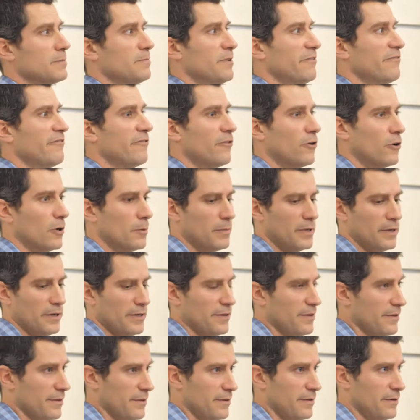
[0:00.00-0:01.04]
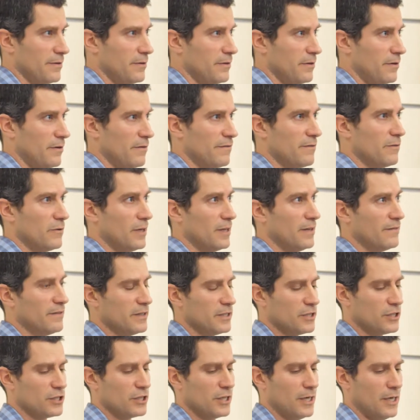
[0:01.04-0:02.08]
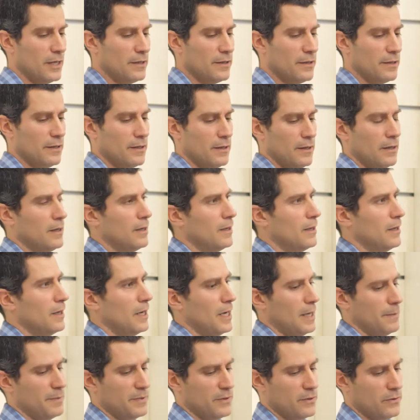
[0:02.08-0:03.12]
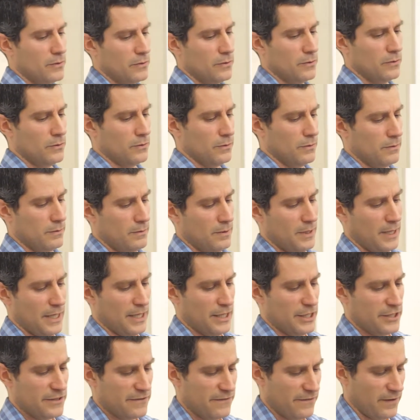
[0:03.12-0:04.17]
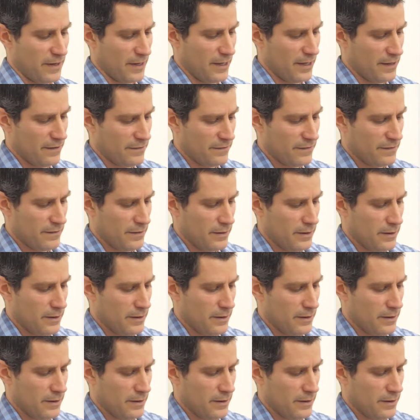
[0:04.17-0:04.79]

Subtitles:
before birth of the relevant child up to age 5.